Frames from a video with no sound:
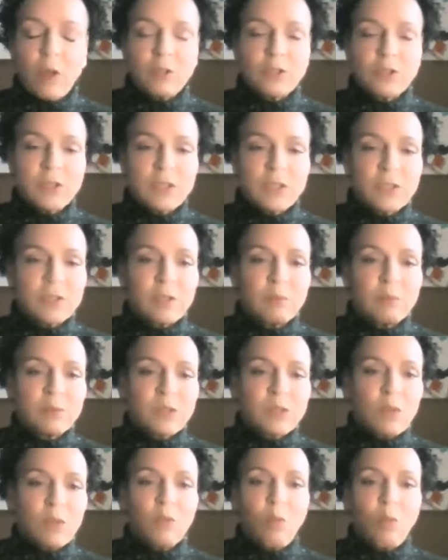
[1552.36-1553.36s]
system,
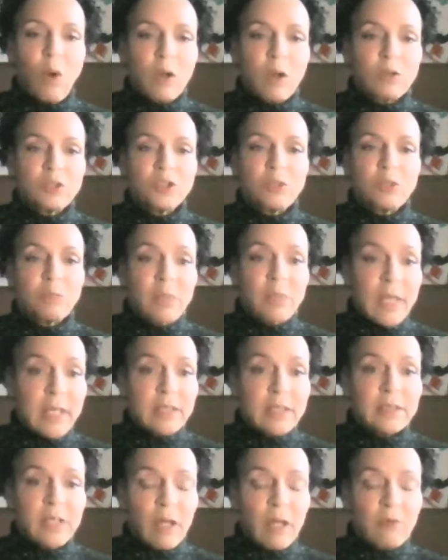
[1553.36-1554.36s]
so it waters your
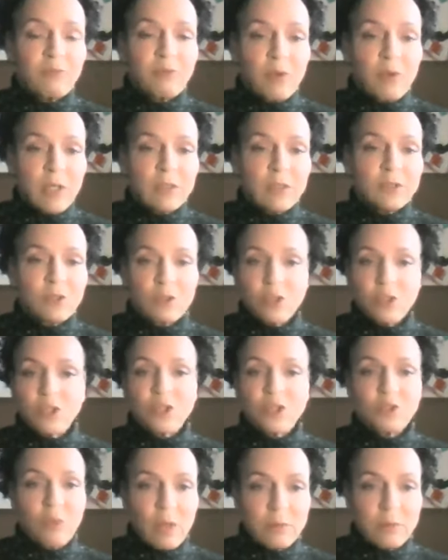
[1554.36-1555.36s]
plants out front, so your
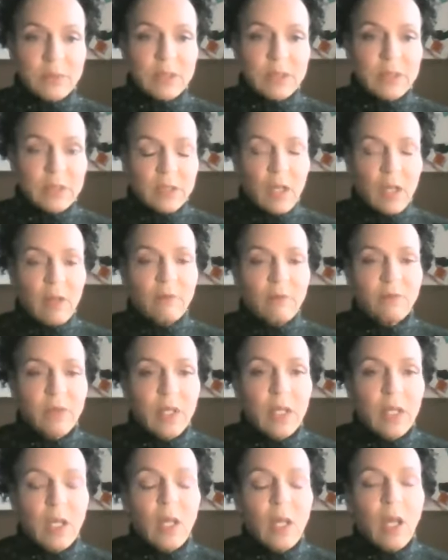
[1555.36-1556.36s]
shrubs and stuff.
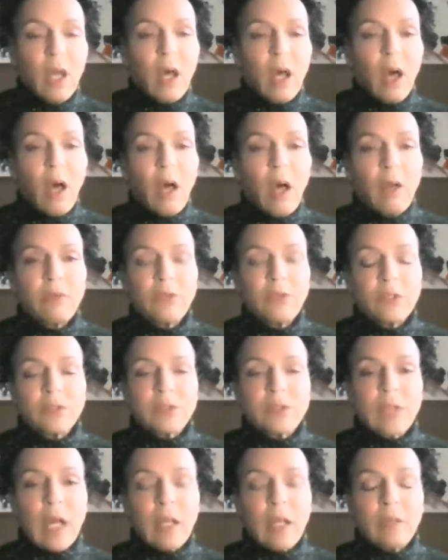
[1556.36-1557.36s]

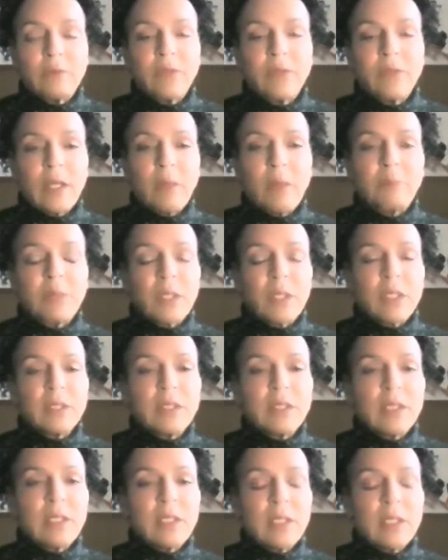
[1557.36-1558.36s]
There's the
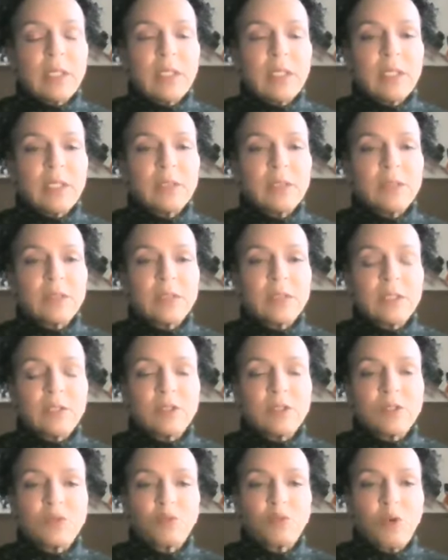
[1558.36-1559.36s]
ability,
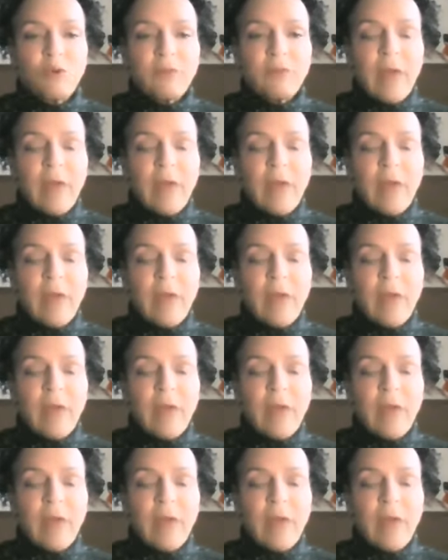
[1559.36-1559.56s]
there's roof